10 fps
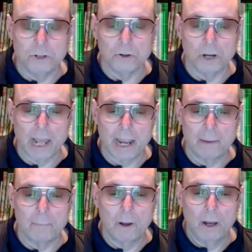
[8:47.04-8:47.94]
Notre
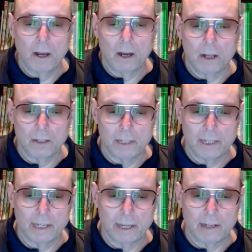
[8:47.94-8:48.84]
Dame on
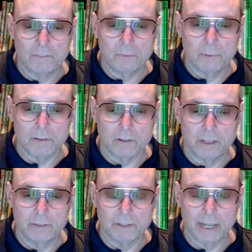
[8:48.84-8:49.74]
the infamous
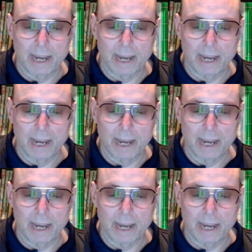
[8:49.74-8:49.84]
Cleveland